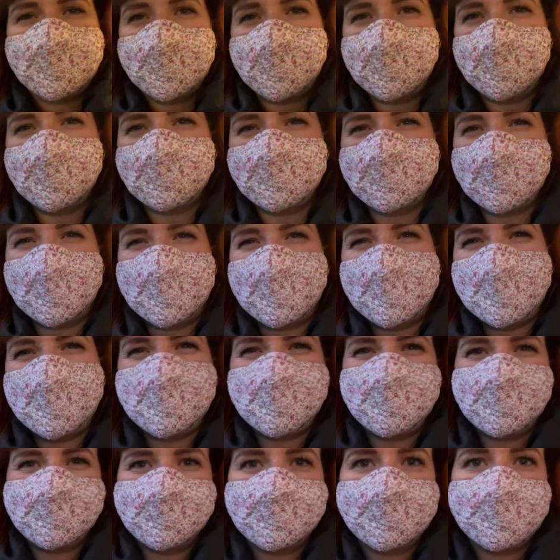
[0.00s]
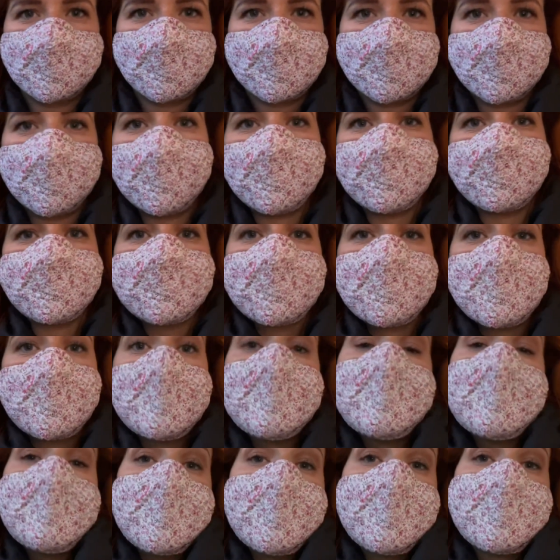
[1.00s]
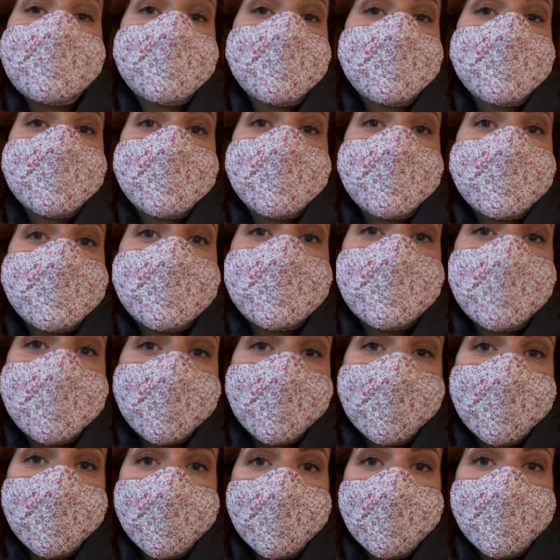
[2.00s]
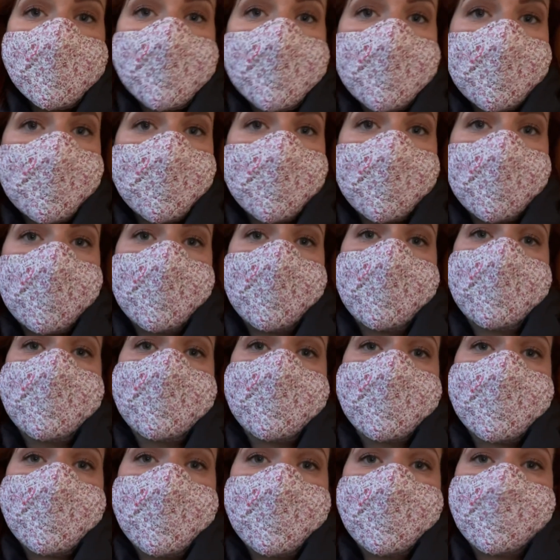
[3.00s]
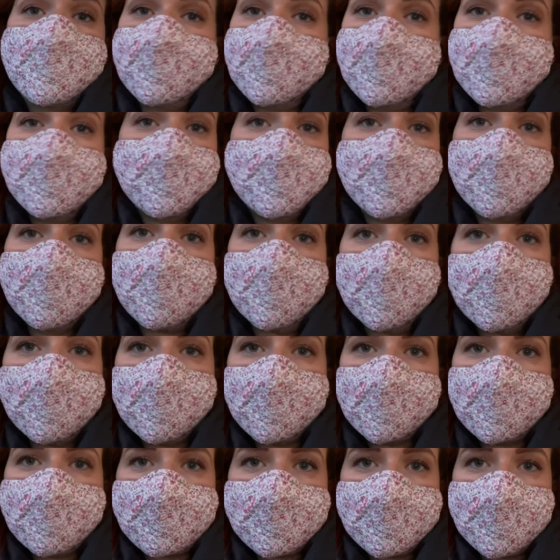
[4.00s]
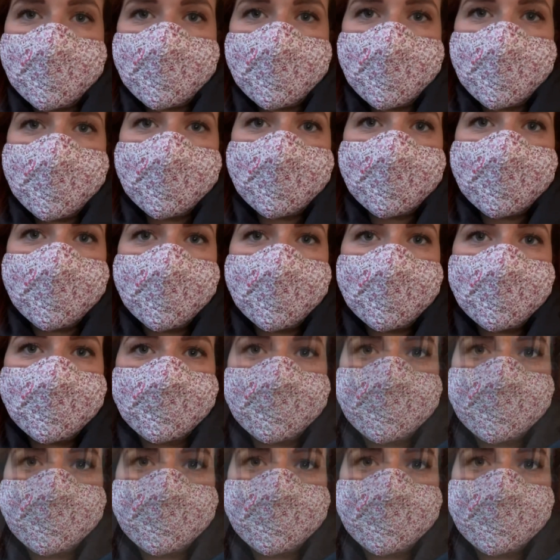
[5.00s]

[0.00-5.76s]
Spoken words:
cold right now, so I'm just gonna gonna take it home and hope that it's not freezing cold by the time I get there.